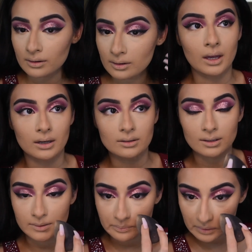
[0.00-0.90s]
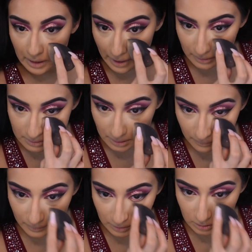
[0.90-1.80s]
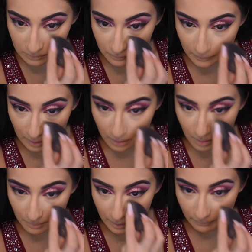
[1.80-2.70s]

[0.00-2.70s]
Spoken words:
Minus this black stuff that just fell on my